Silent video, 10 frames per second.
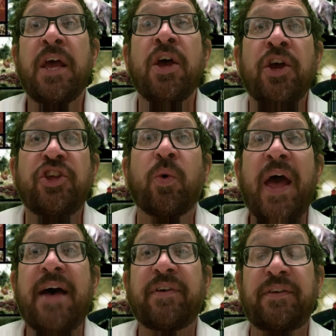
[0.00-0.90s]
You'll
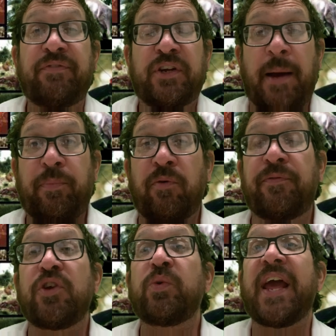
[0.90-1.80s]
have a
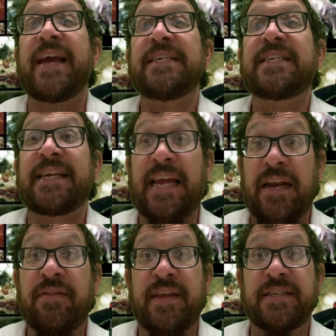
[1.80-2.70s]
few days to
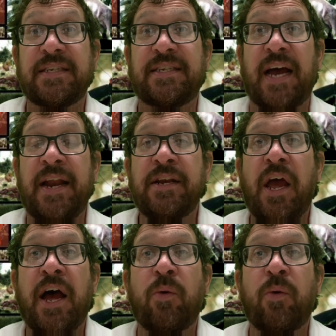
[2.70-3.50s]
get this done.